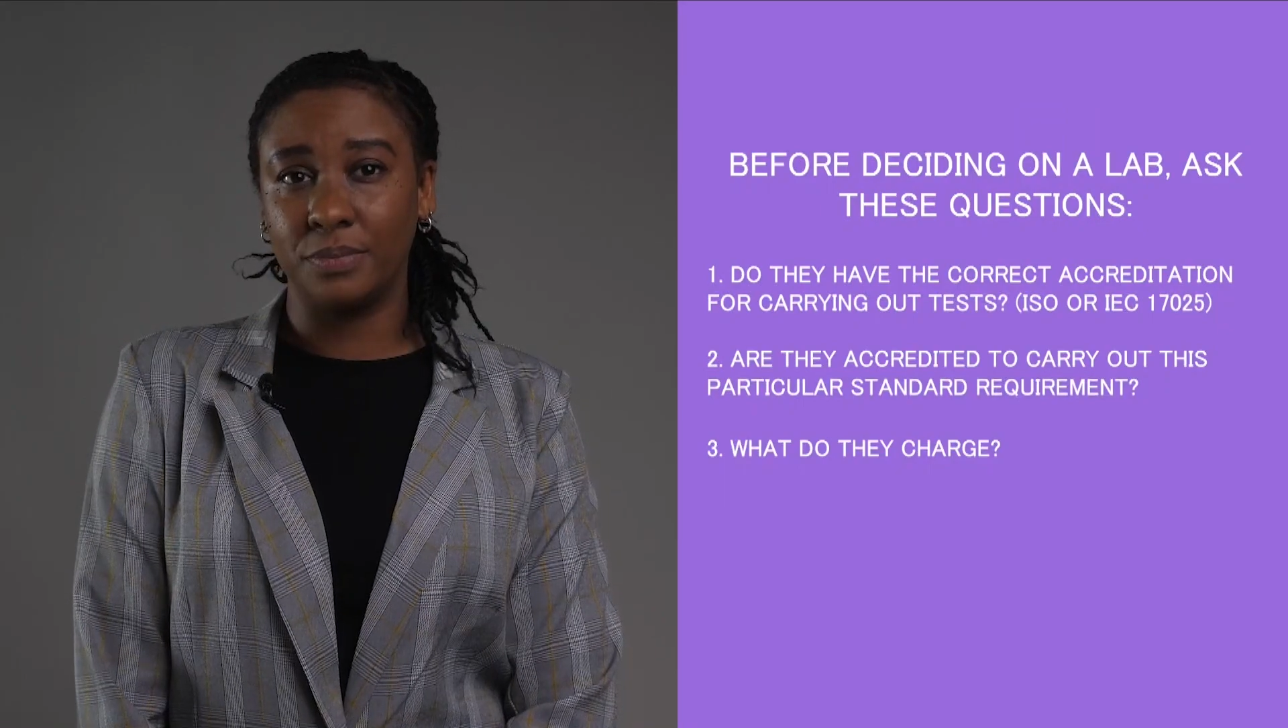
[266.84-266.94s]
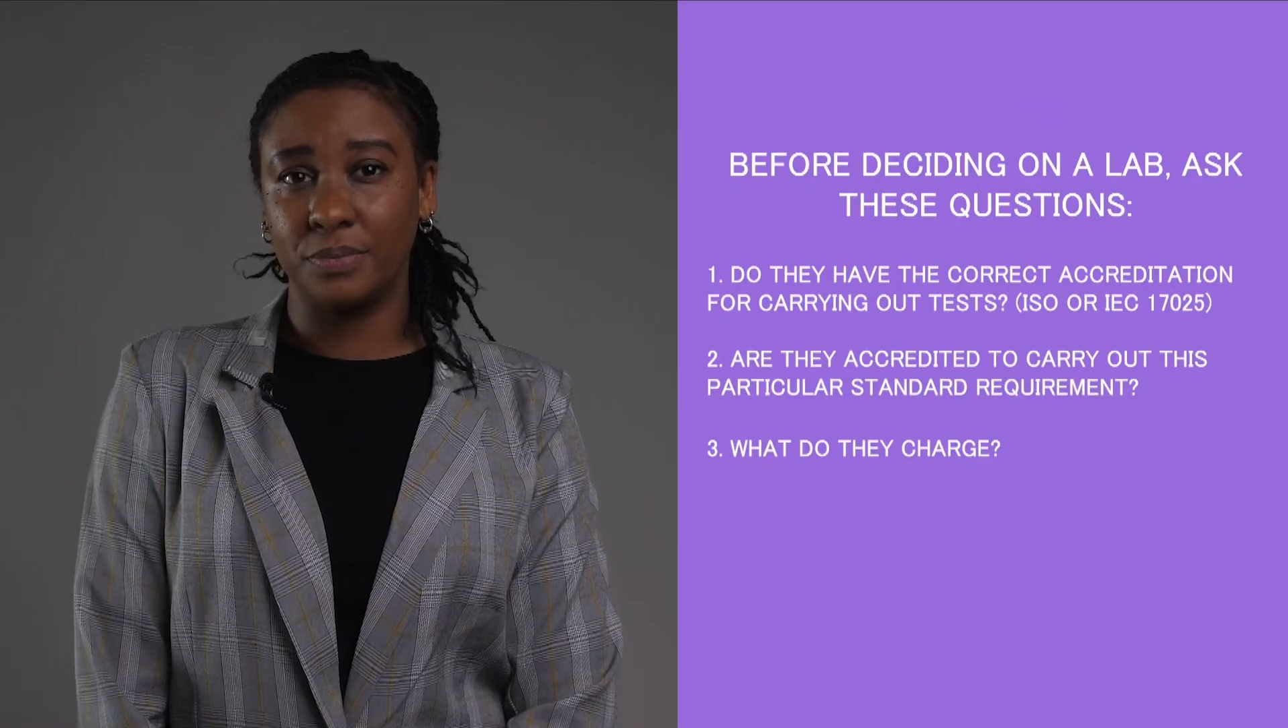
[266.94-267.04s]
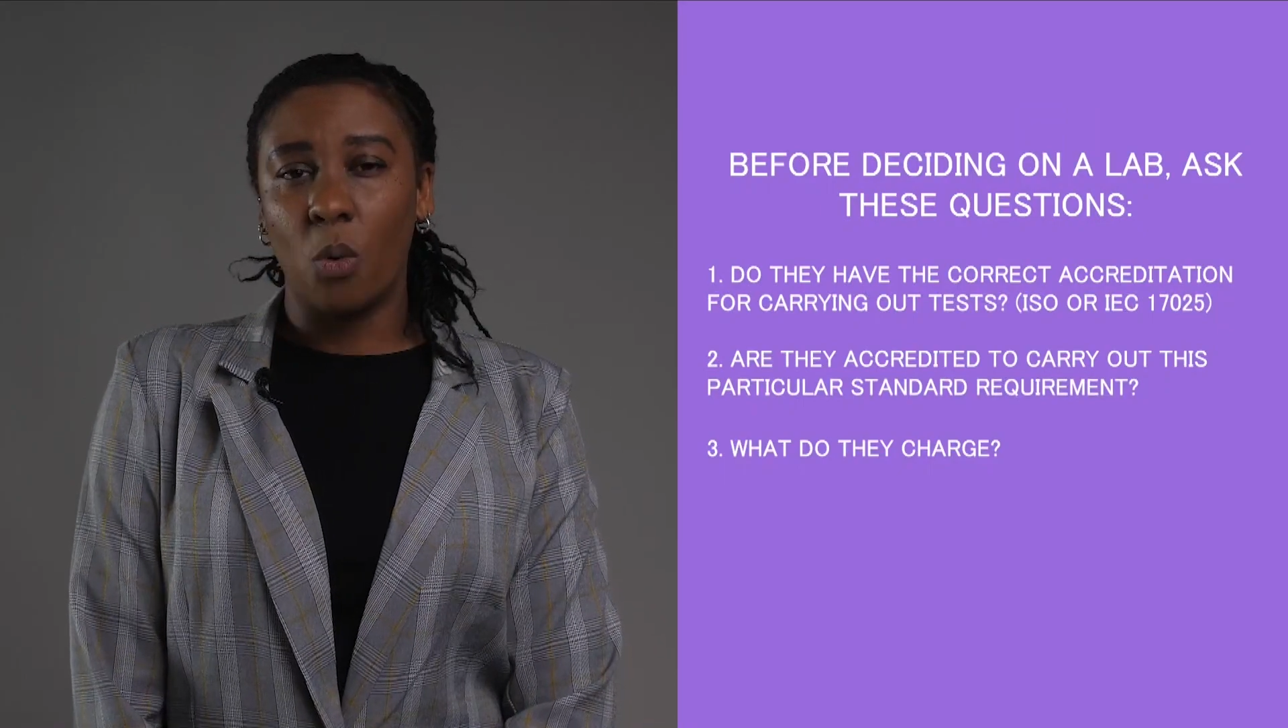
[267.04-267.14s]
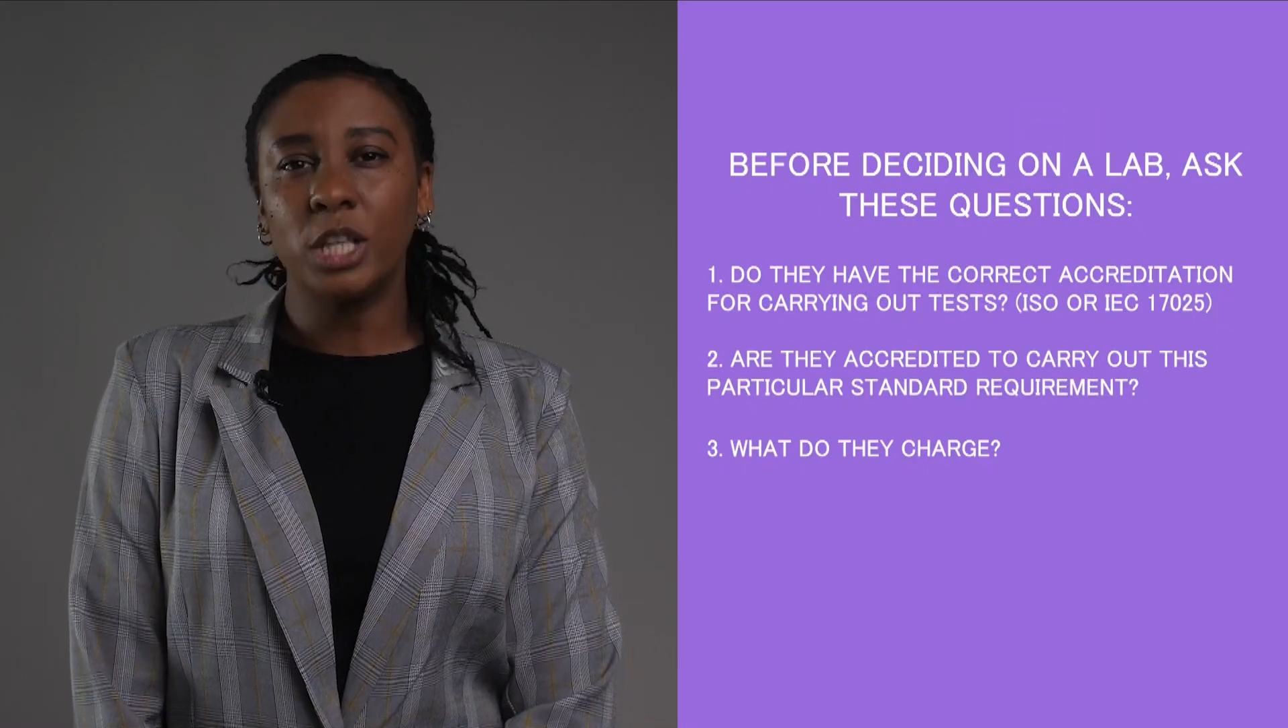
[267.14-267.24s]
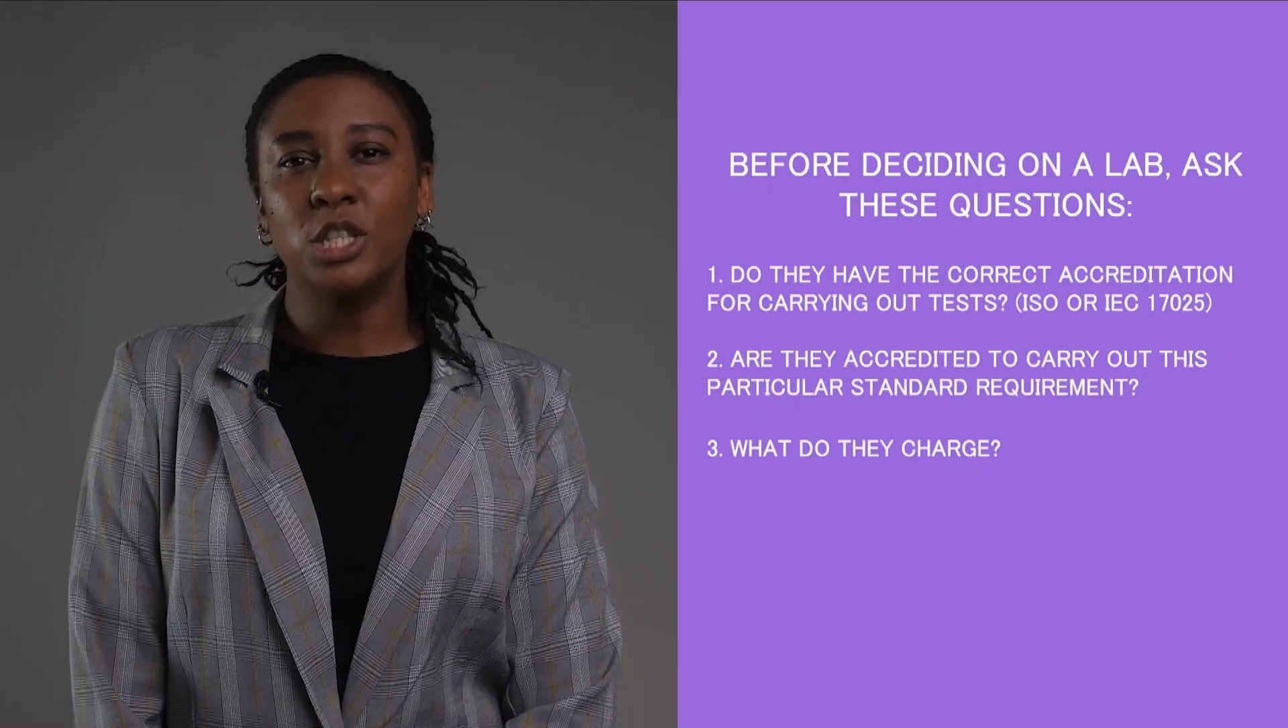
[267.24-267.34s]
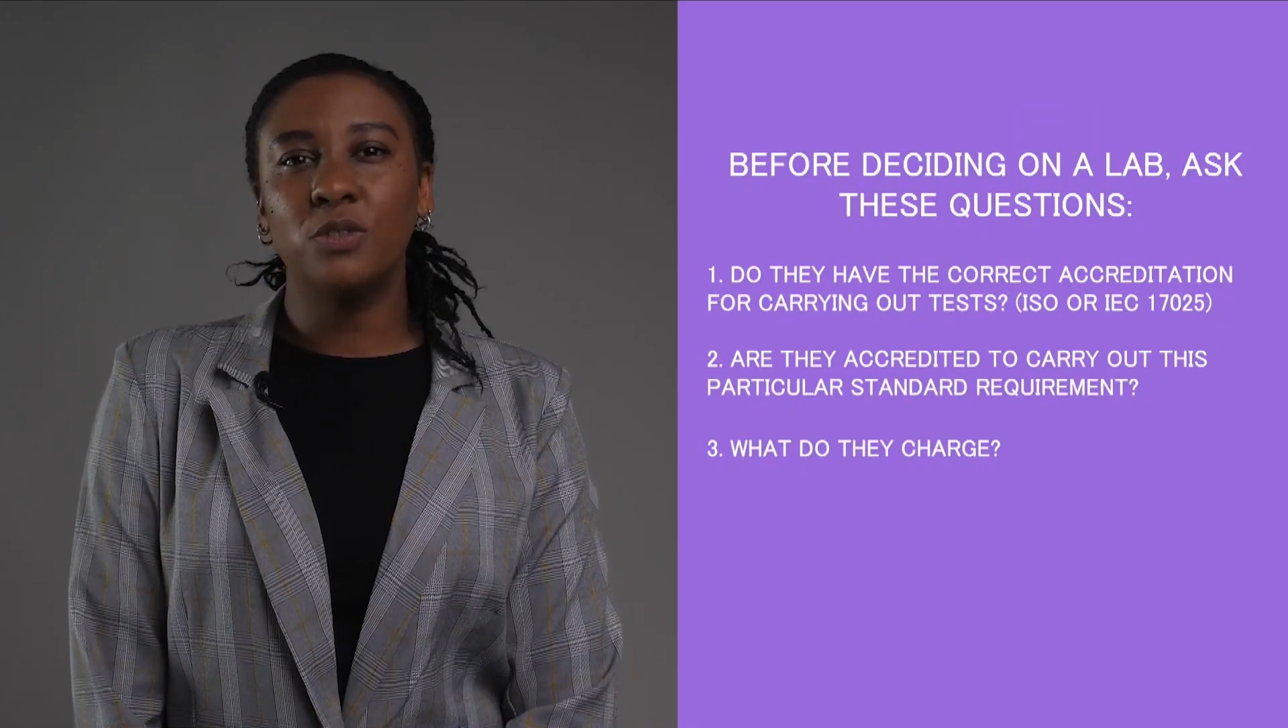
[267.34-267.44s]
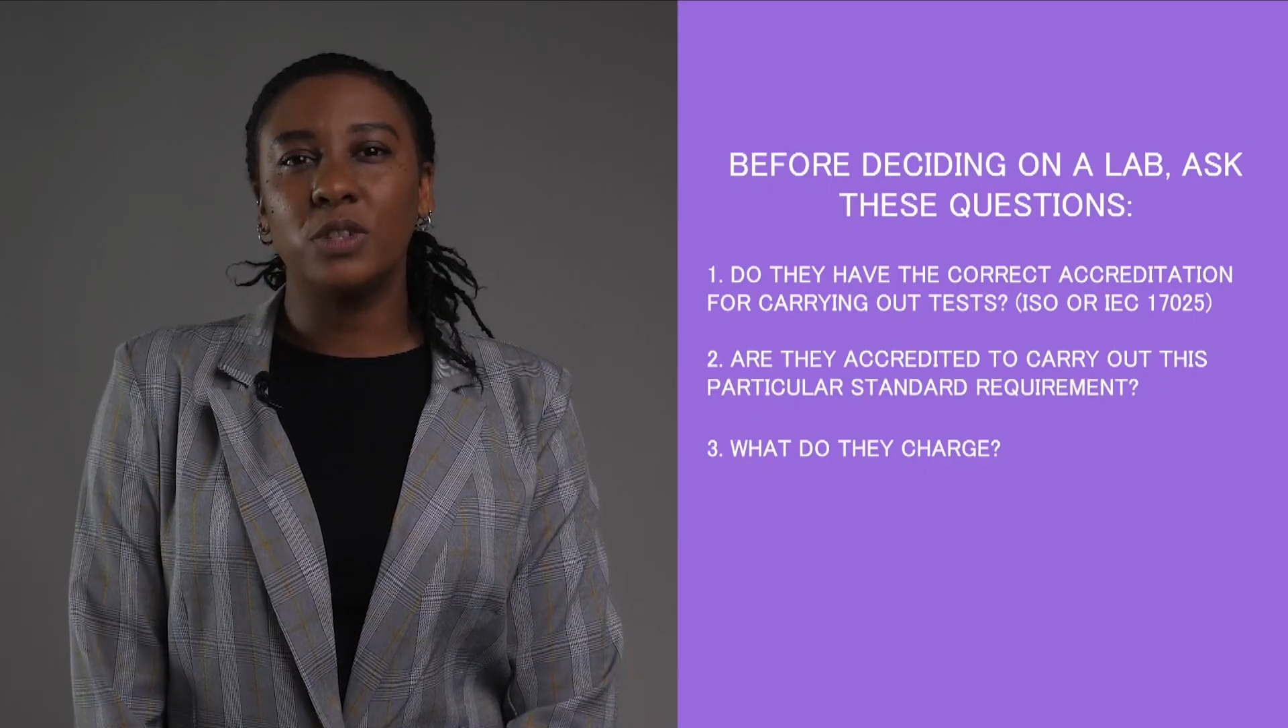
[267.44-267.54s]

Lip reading: Once you've